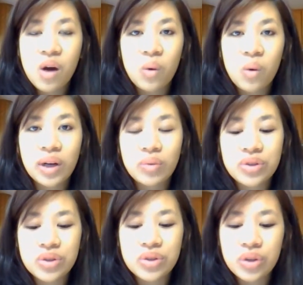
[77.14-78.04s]
when it
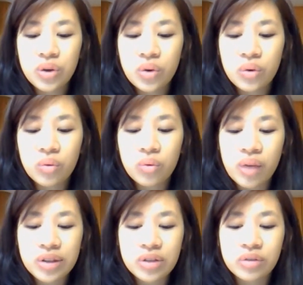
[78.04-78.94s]
was due,
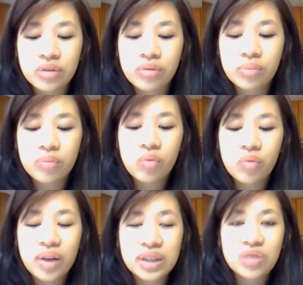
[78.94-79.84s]

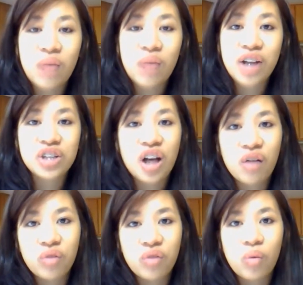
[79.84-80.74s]
what's the
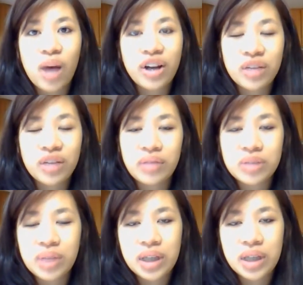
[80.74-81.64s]
rationale for why you're giving
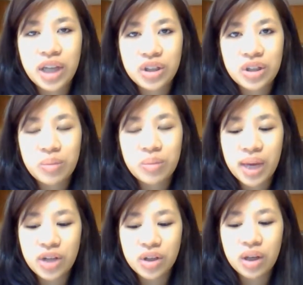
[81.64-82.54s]
this medication to the
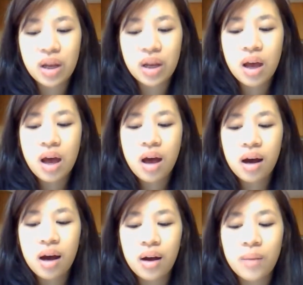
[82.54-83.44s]
patient,
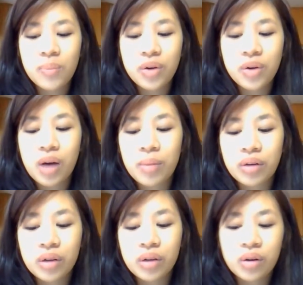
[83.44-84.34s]
the common
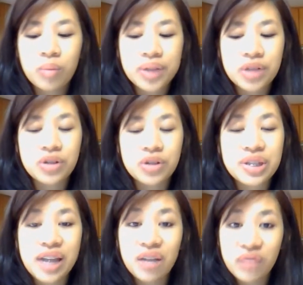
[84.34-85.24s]
critical potential
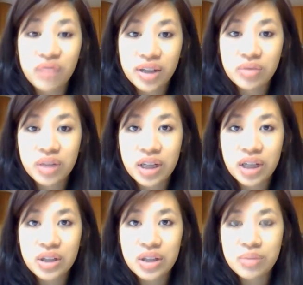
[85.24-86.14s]
side effects
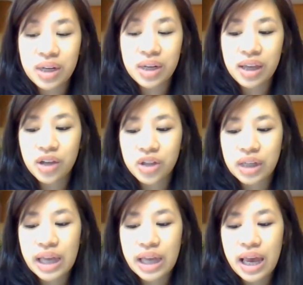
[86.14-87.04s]
related to this
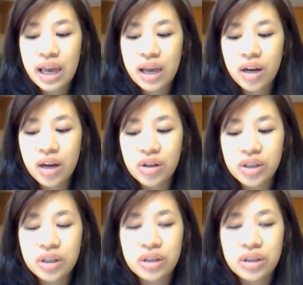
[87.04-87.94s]
medication, and
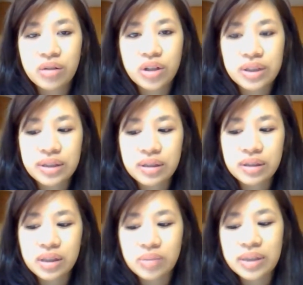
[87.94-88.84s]
nursing considerations,
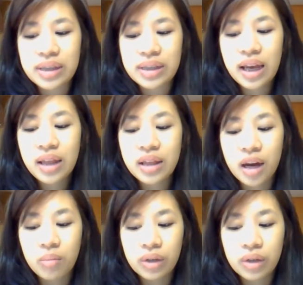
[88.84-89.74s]
assessments, and
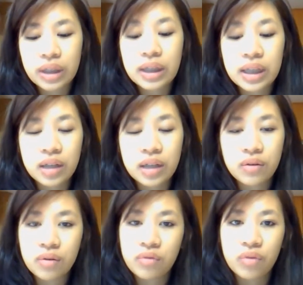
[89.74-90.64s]
lab work
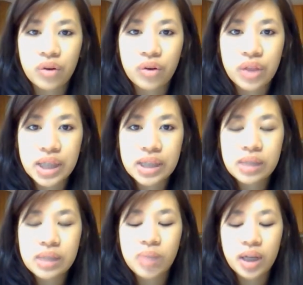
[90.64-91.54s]
needed for this
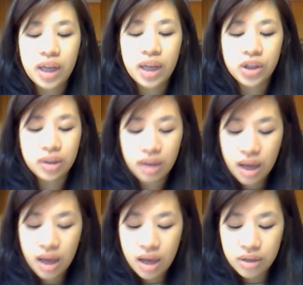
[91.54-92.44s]
medication.
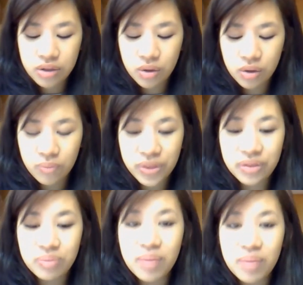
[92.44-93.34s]
So
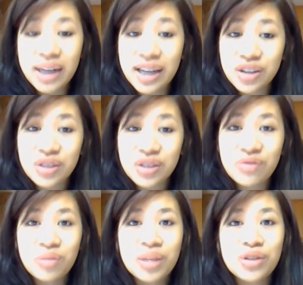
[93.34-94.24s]
medications
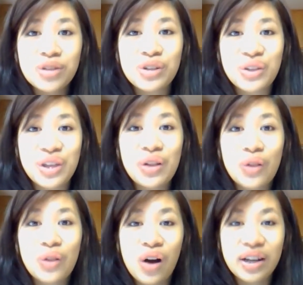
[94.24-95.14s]
for me took the
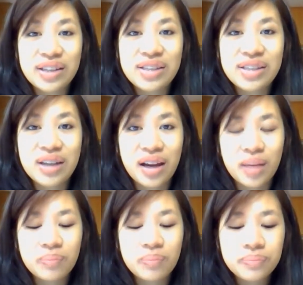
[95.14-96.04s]
longest
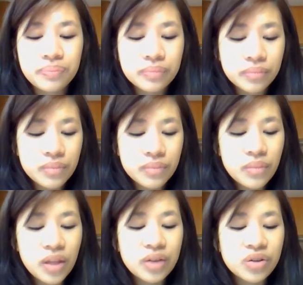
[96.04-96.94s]
time.
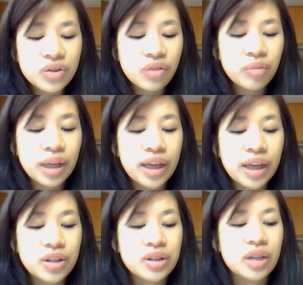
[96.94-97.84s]
And so for
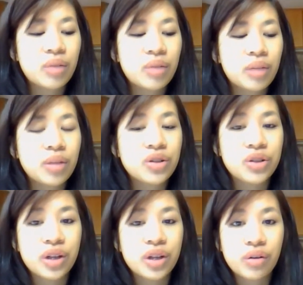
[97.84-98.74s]
medications, I'd recommend you
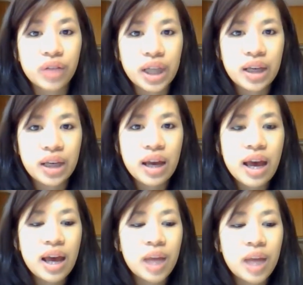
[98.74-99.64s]
start it early
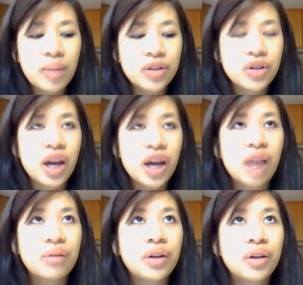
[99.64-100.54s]
and make sure you
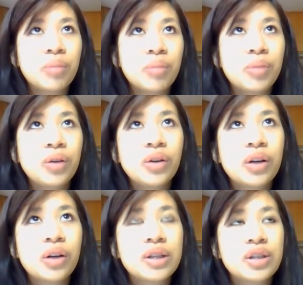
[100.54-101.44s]
have it on your computer,
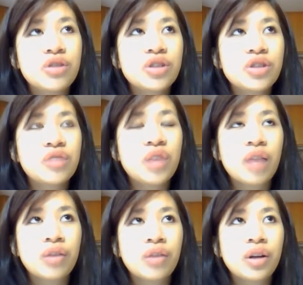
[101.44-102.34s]
because like usually if you
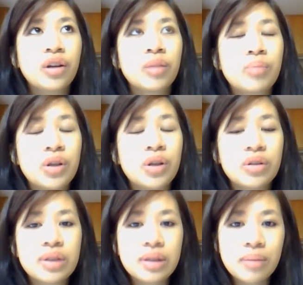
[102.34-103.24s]
have it on your computer
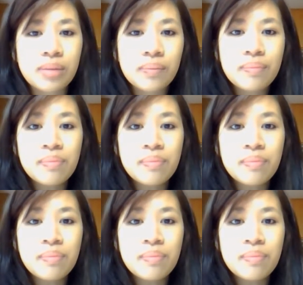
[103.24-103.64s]
system